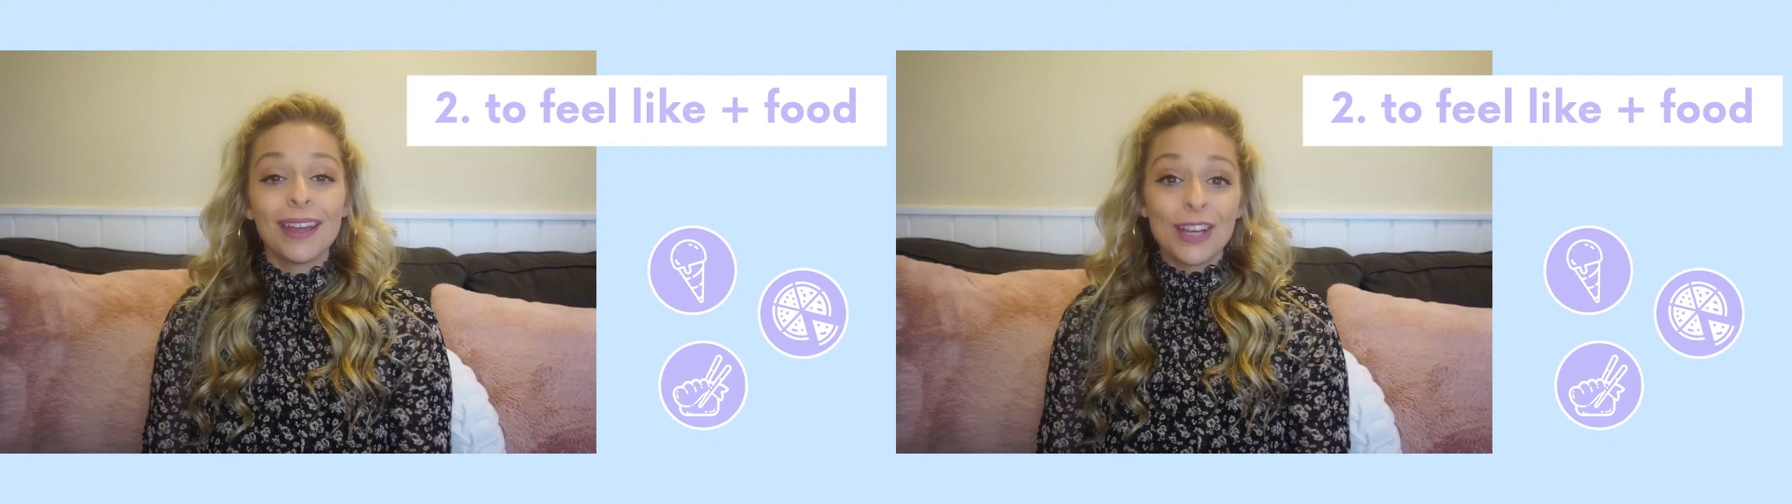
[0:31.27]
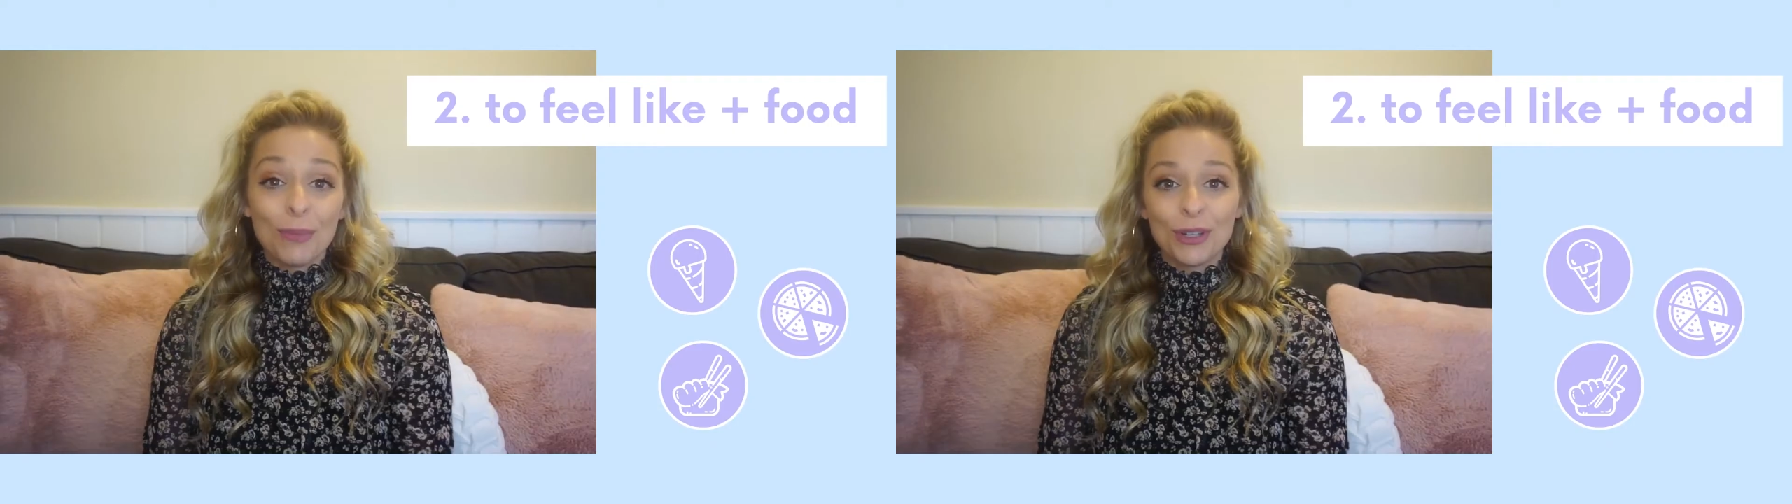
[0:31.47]

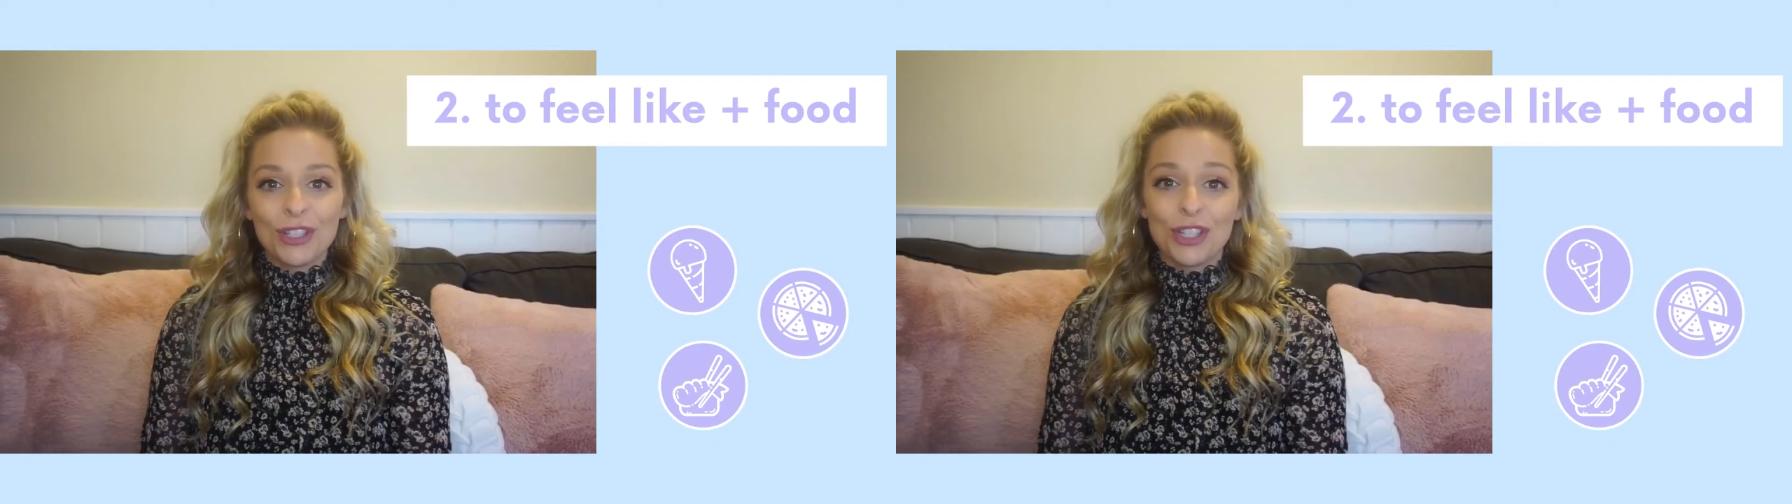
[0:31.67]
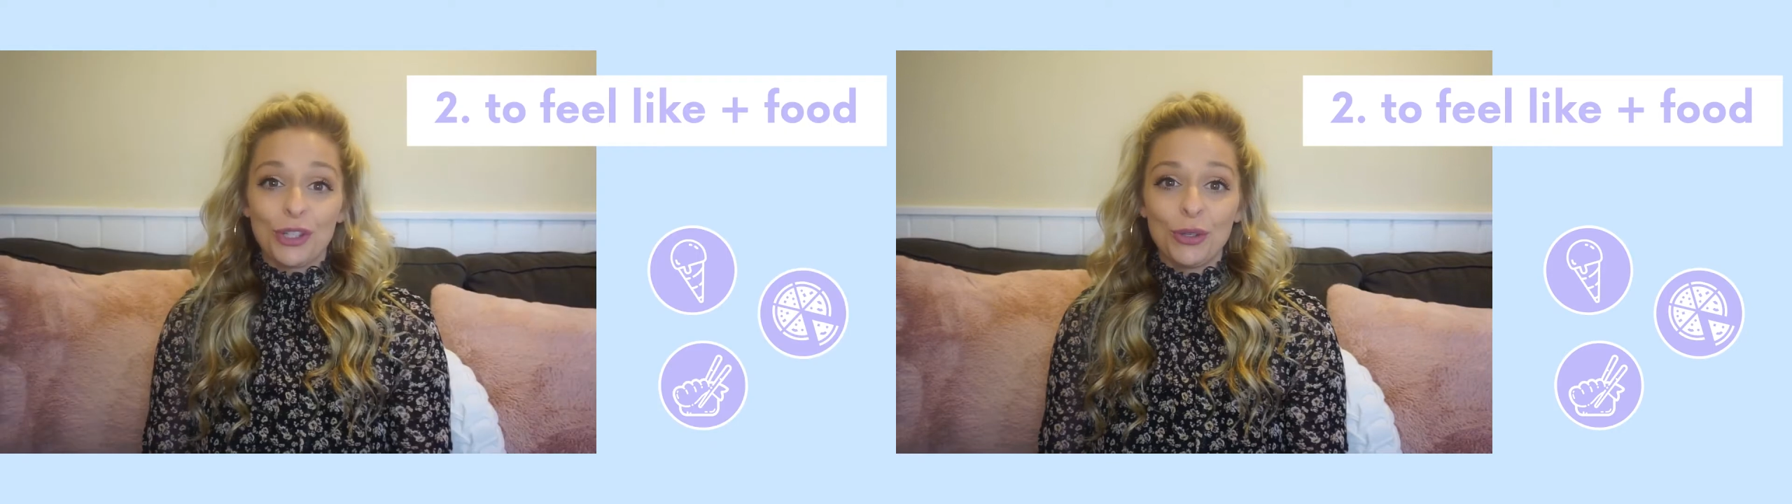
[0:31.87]
Number
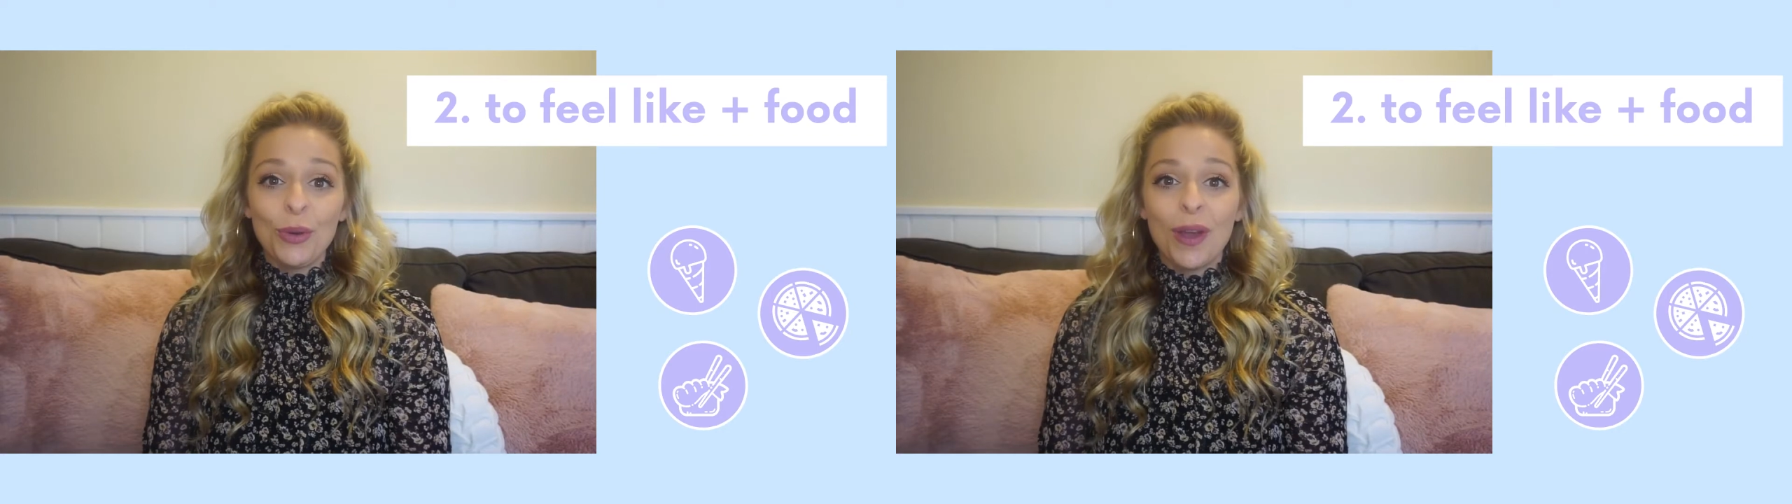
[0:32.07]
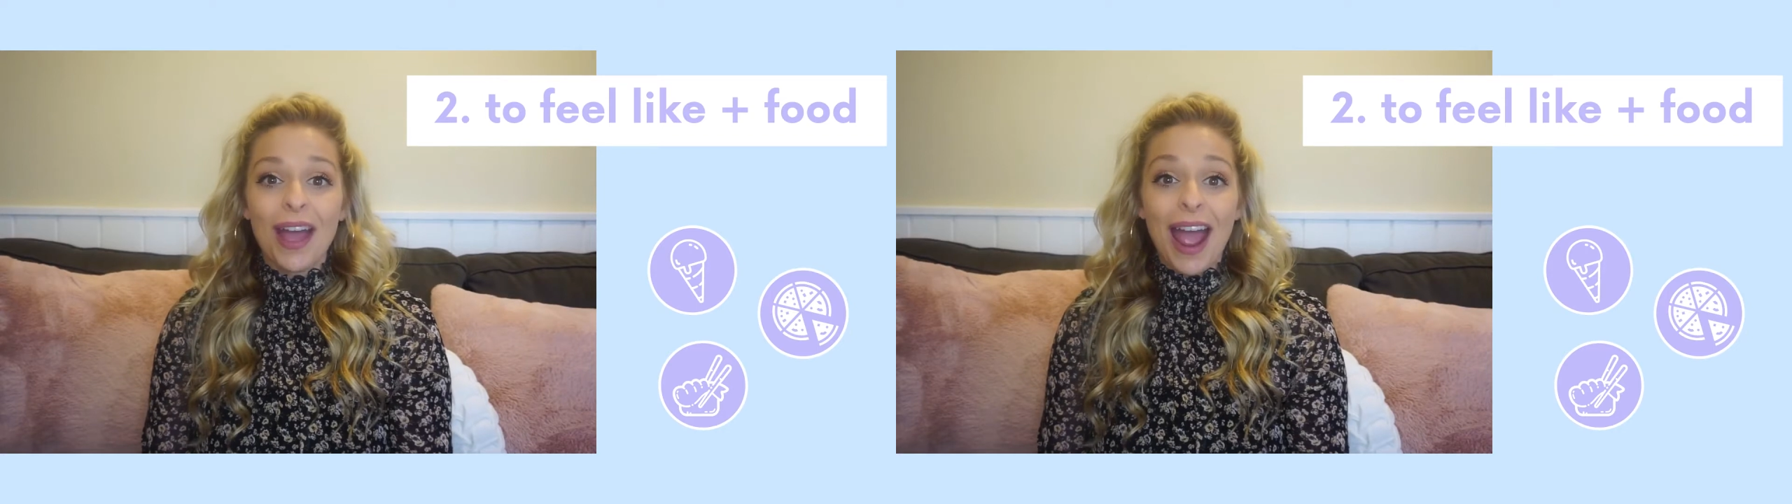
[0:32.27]
two,
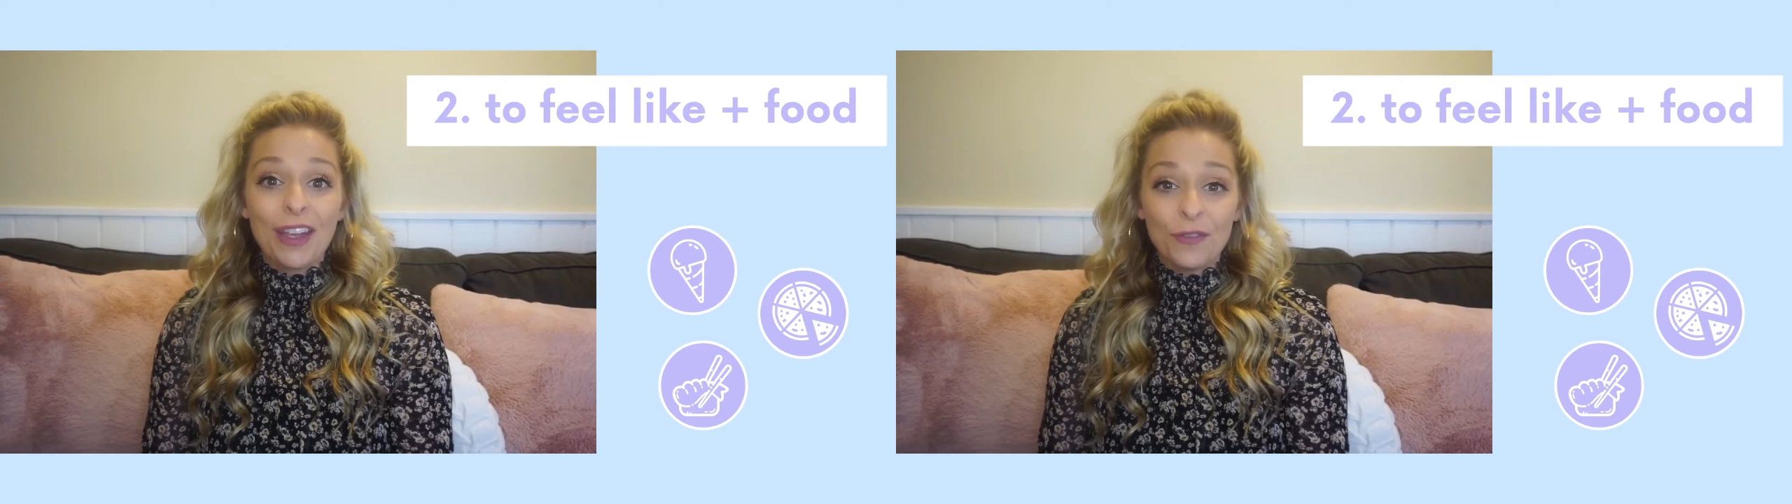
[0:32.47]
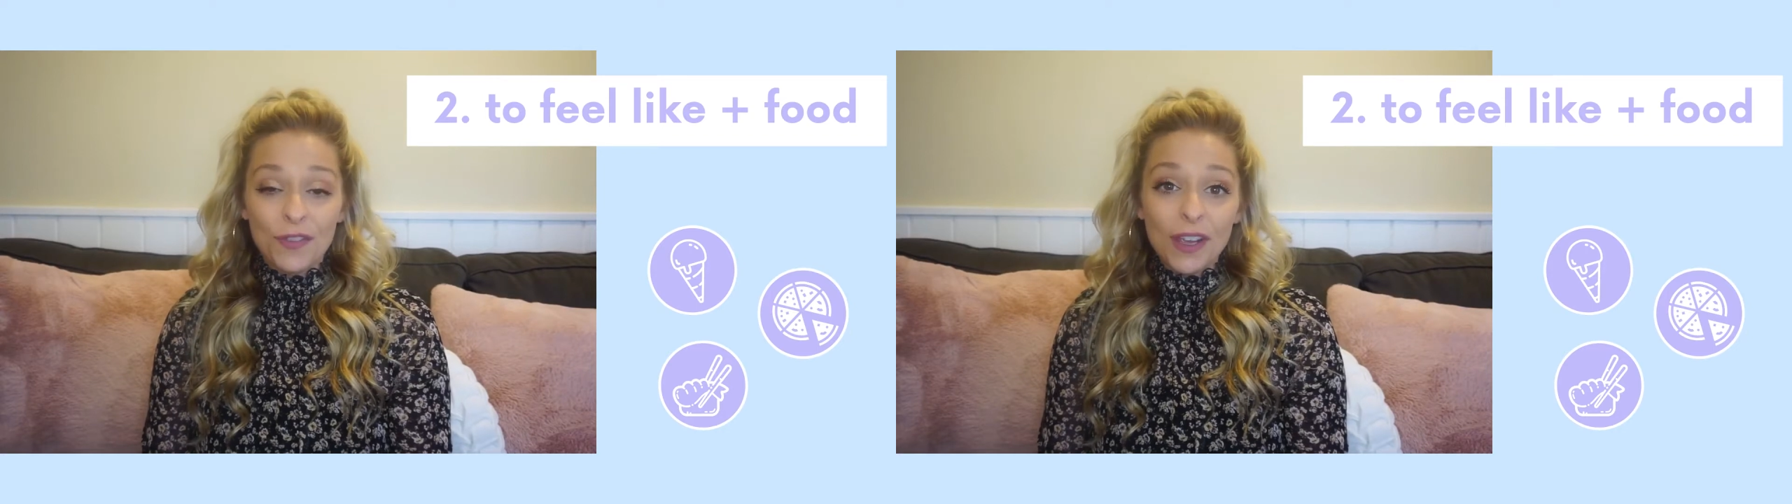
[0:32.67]

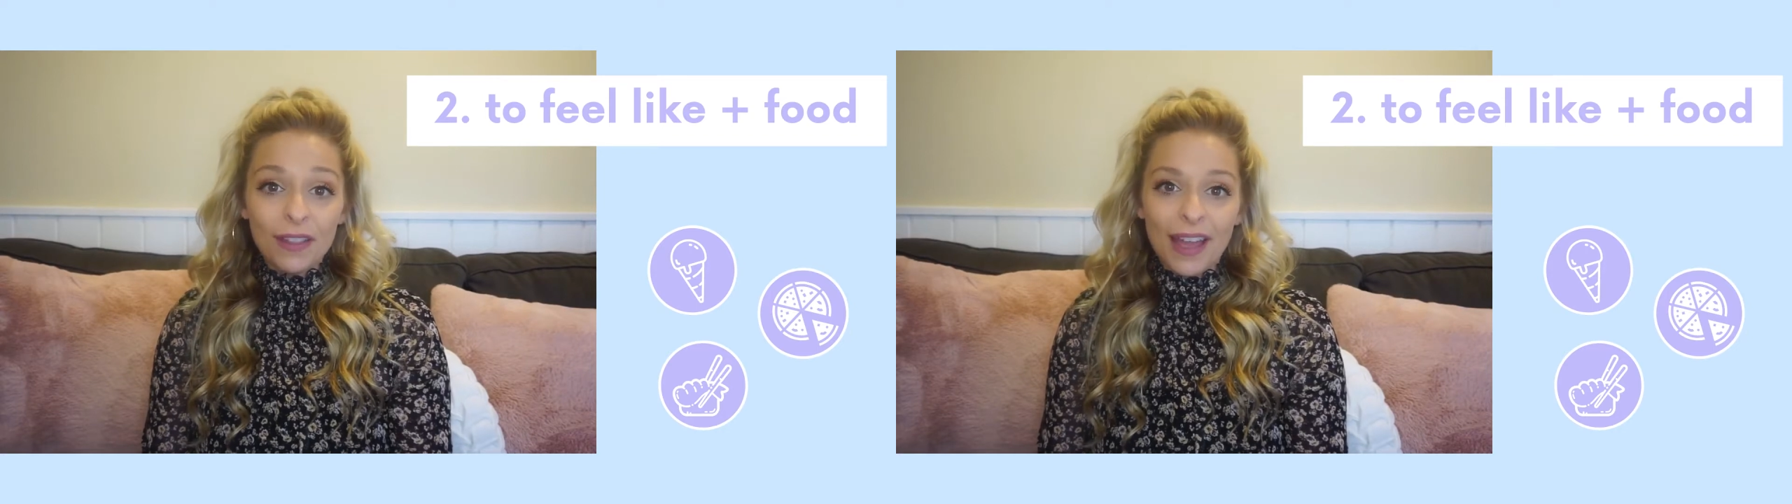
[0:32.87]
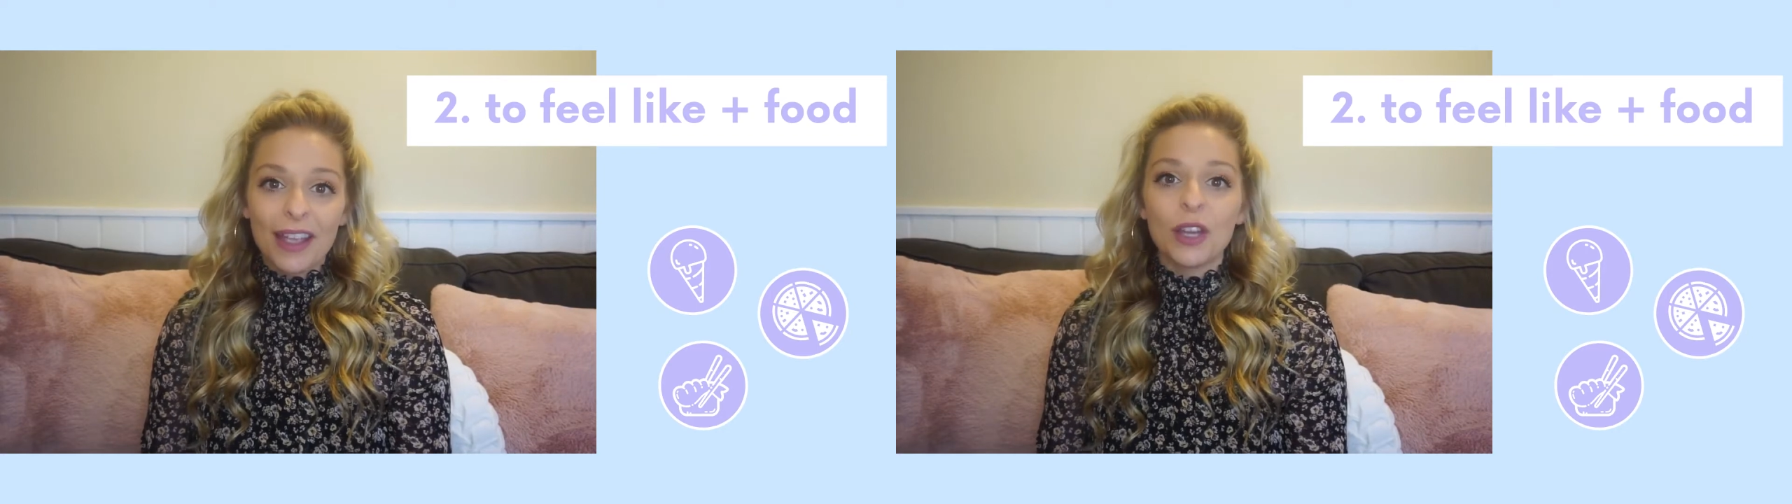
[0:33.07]
I feel
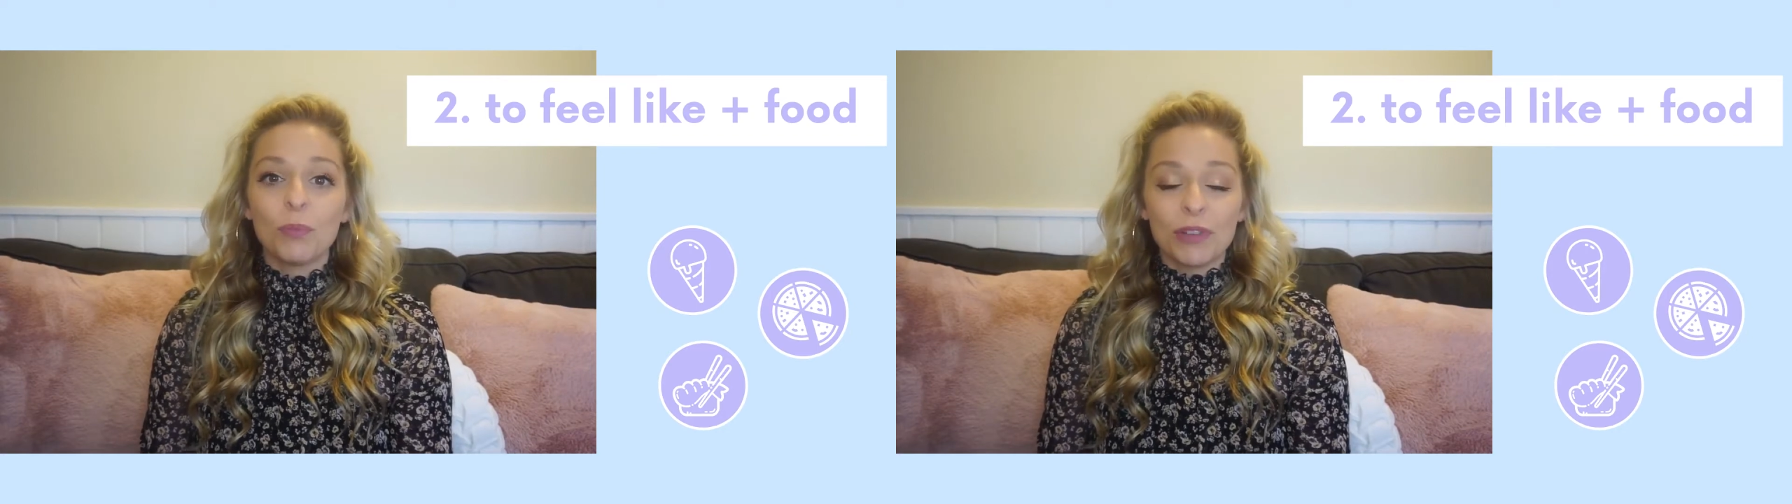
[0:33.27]
like,